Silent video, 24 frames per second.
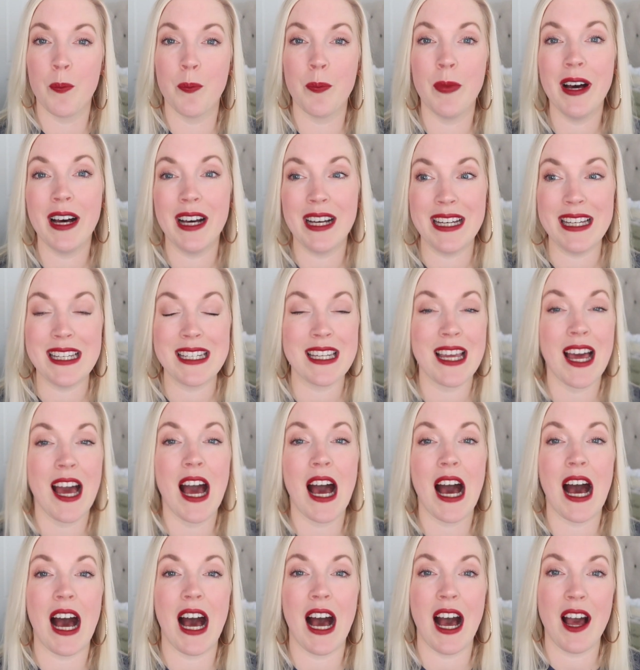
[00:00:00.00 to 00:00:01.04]
But
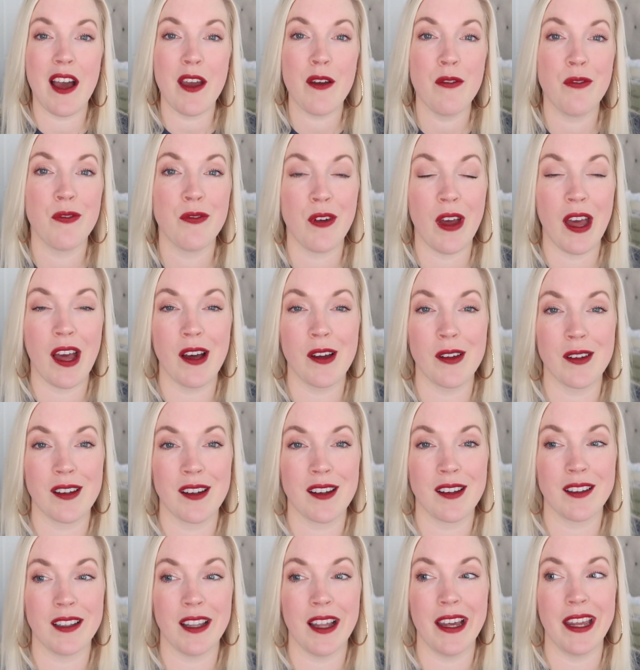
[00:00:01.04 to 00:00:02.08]
I
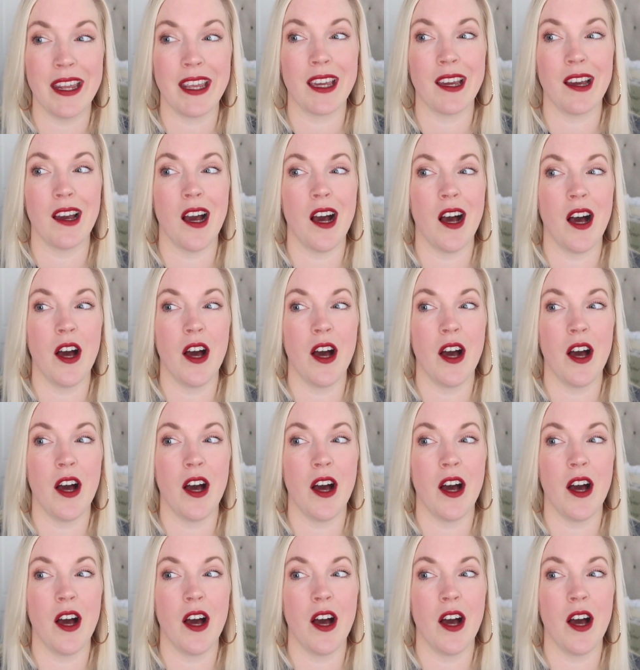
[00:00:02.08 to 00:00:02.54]
found like